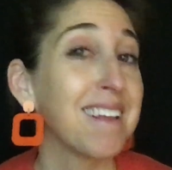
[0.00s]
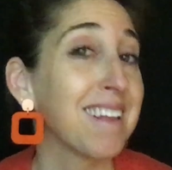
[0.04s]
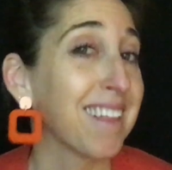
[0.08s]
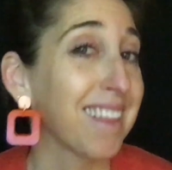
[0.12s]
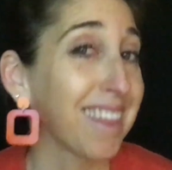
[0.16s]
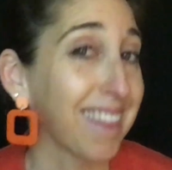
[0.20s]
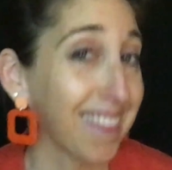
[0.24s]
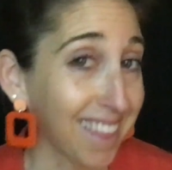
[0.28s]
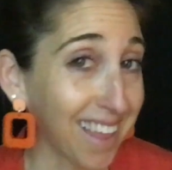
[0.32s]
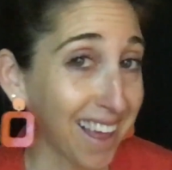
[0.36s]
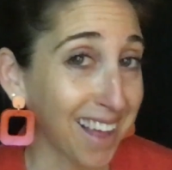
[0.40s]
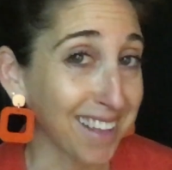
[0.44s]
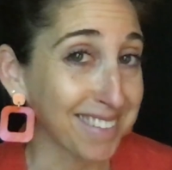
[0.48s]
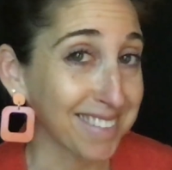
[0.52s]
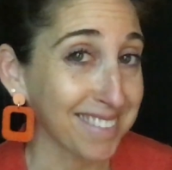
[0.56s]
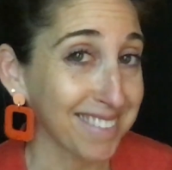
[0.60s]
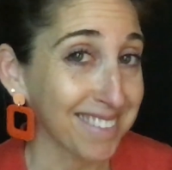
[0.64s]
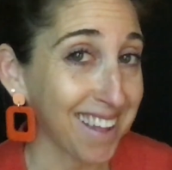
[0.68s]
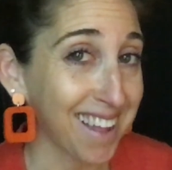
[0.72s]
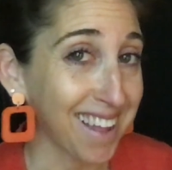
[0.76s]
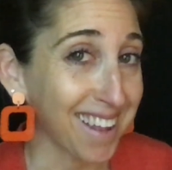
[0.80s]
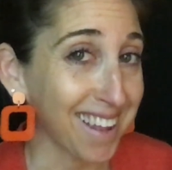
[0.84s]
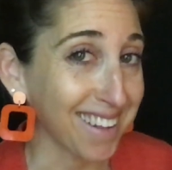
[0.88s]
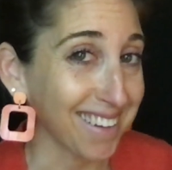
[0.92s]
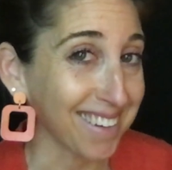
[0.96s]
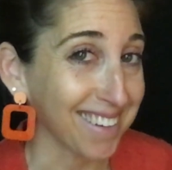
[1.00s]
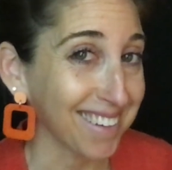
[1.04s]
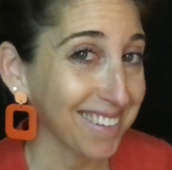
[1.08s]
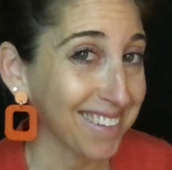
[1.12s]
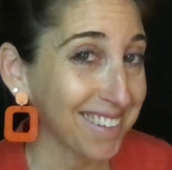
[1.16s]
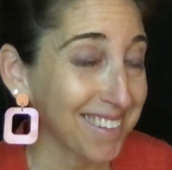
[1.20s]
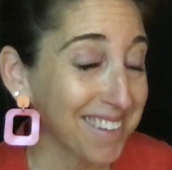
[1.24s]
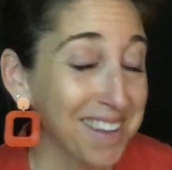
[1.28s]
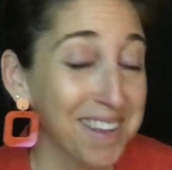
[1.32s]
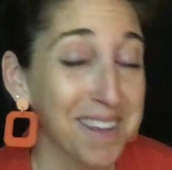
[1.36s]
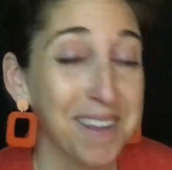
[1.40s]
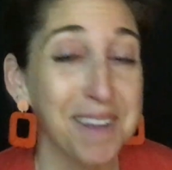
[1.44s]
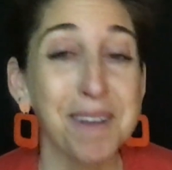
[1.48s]
That said,
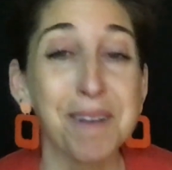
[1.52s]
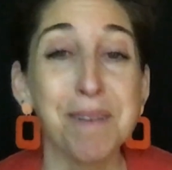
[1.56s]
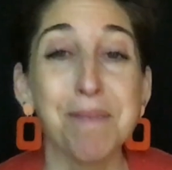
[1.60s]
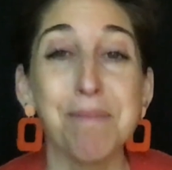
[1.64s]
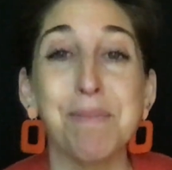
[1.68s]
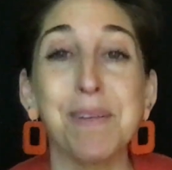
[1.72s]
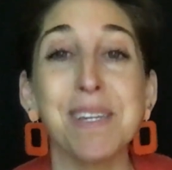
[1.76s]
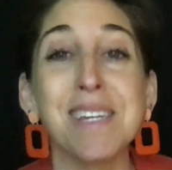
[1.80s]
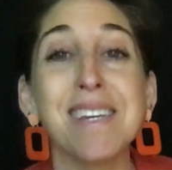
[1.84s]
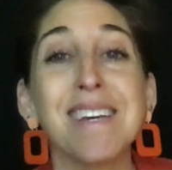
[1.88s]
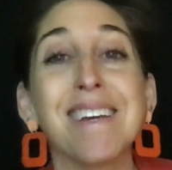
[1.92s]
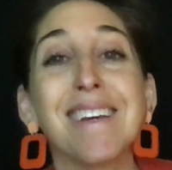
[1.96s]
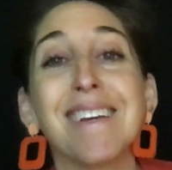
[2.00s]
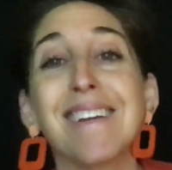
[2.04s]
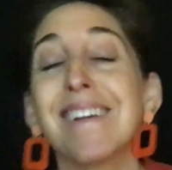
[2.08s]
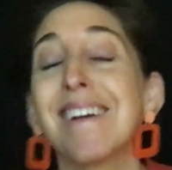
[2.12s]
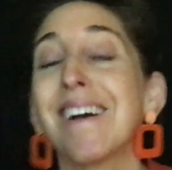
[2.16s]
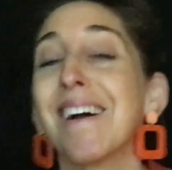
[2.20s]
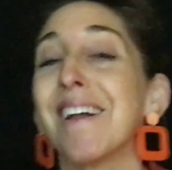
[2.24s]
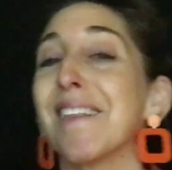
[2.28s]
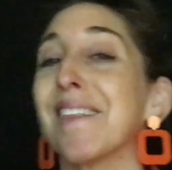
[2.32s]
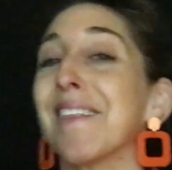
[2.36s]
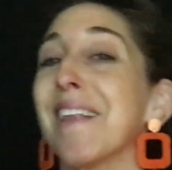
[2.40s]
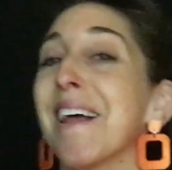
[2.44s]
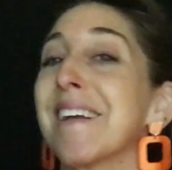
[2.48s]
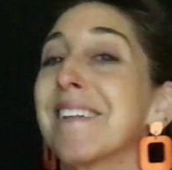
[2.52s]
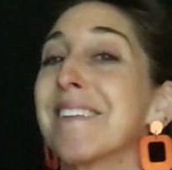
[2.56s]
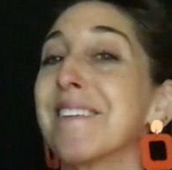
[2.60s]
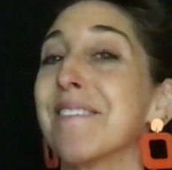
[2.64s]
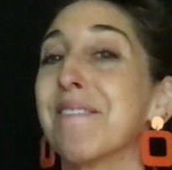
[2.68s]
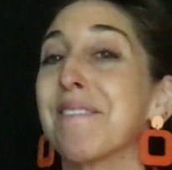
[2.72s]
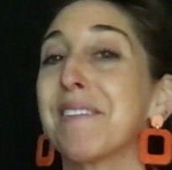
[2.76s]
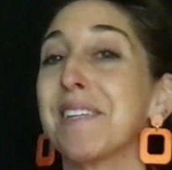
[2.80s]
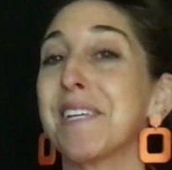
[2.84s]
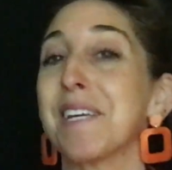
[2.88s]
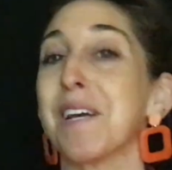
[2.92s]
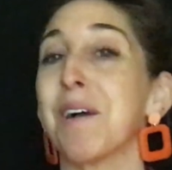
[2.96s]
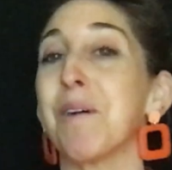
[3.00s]
being
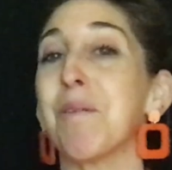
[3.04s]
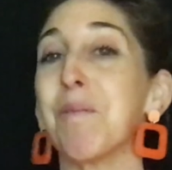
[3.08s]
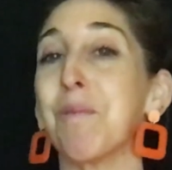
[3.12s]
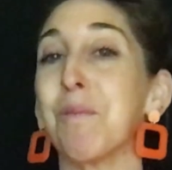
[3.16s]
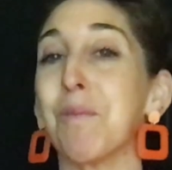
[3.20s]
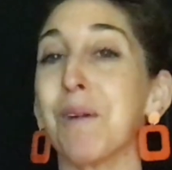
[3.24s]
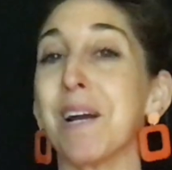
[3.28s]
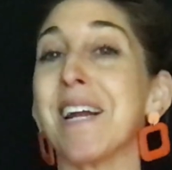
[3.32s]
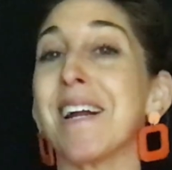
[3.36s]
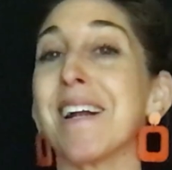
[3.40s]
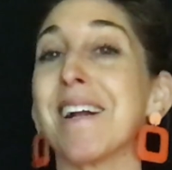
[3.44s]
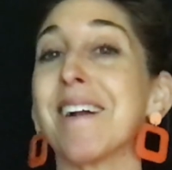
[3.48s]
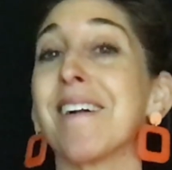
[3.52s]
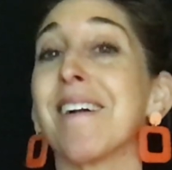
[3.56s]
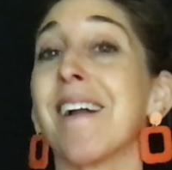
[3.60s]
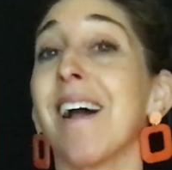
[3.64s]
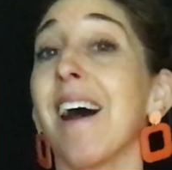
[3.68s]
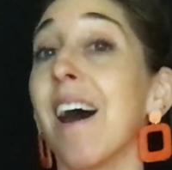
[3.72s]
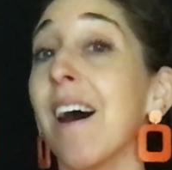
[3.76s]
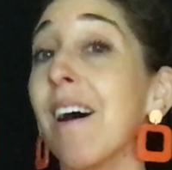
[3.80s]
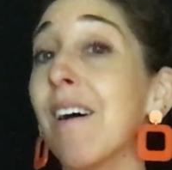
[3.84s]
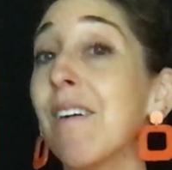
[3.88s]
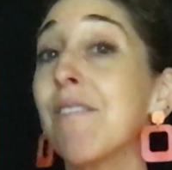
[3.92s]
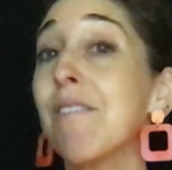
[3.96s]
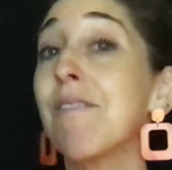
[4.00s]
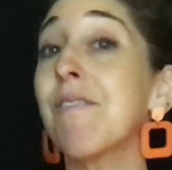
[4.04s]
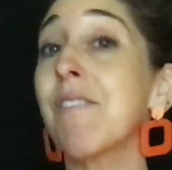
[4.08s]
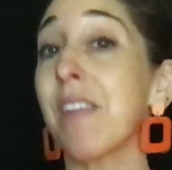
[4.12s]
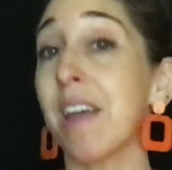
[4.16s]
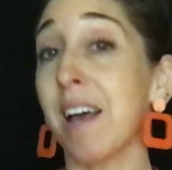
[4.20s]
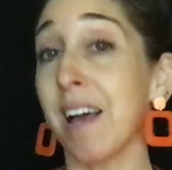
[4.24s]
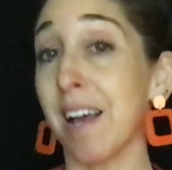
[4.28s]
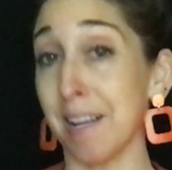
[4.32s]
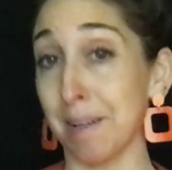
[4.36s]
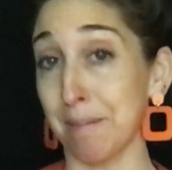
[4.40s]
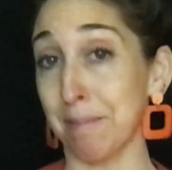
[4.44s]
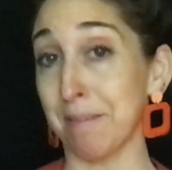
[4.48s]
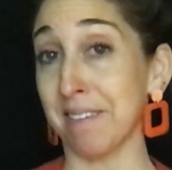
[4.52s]
collectively aware of the
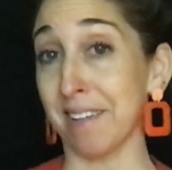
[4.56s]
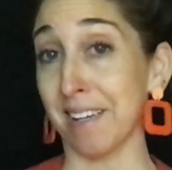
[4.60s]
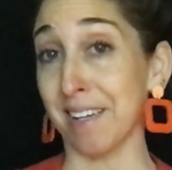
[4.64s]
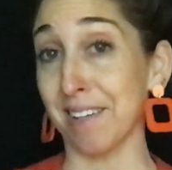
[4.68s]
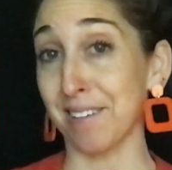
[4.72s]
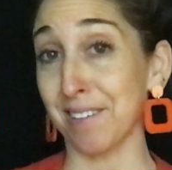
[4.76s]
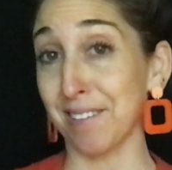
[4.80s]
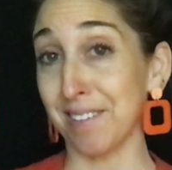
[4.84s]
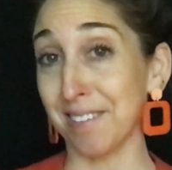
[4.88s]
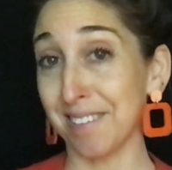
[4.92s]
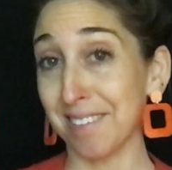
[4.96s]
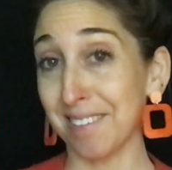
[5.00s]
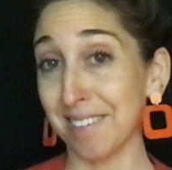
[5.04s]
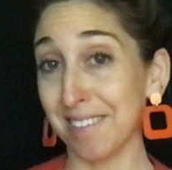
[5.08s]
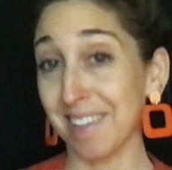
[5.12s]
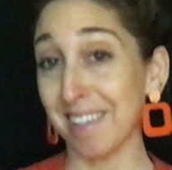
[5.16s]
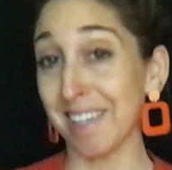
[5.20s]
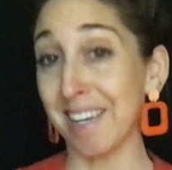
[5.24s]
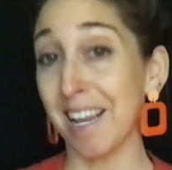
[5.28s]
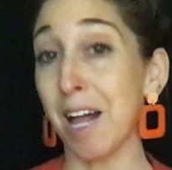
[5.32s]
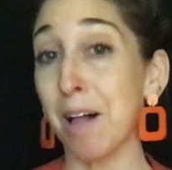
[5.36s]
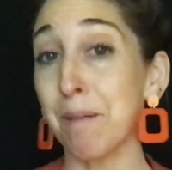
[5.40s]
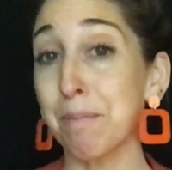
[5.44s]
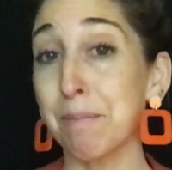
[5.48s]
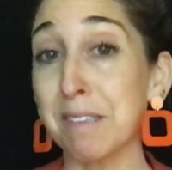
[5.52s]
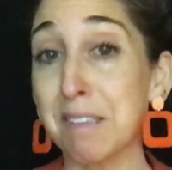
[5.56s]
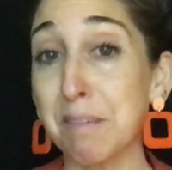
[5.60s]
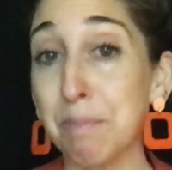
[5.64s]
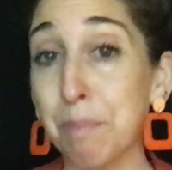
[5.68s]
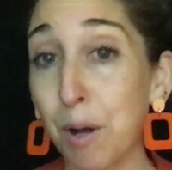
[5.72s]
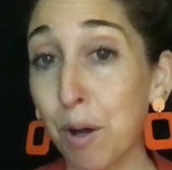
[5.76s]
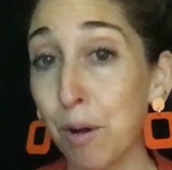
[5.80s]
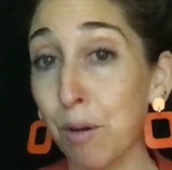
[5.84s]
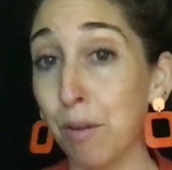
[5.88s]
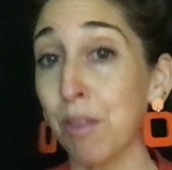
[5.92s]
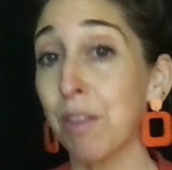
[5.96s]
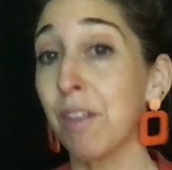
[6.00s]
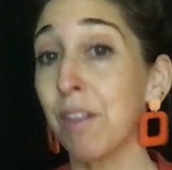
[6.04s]
hype cycle can help us
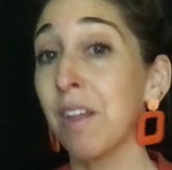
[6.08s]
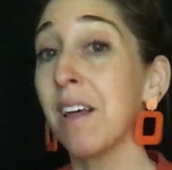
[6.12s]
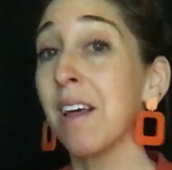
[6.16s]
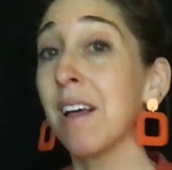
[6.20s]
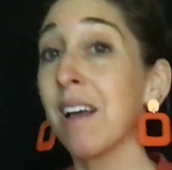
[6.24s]
both